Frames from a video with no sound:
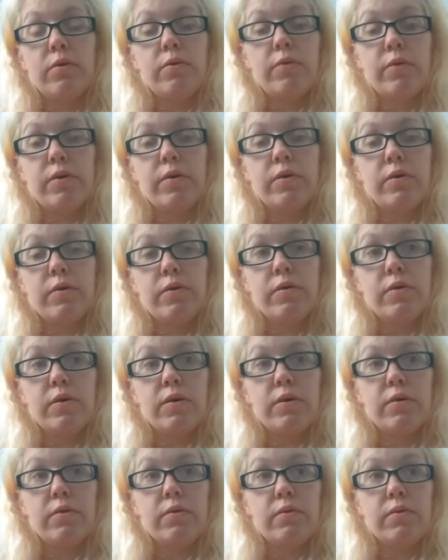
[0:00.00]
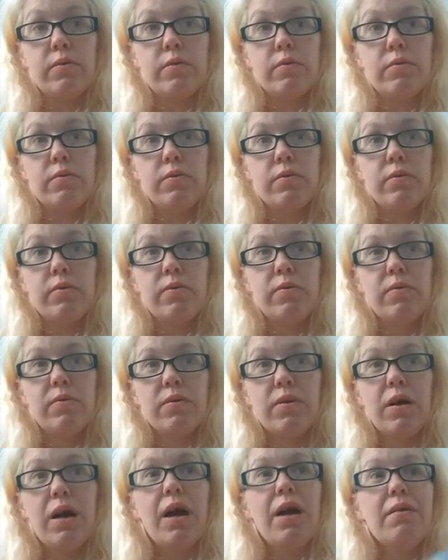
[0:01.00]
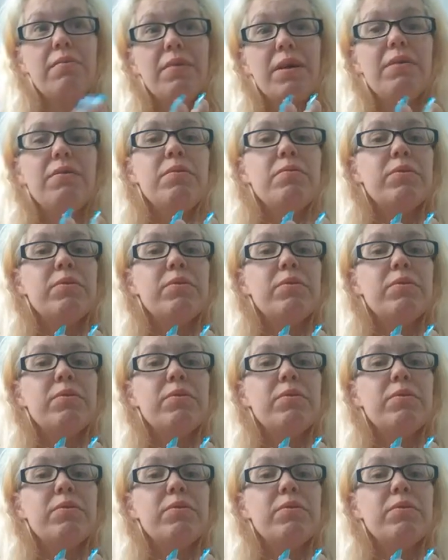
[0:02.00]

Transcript: I'd maybe push it to 5, but anything over that,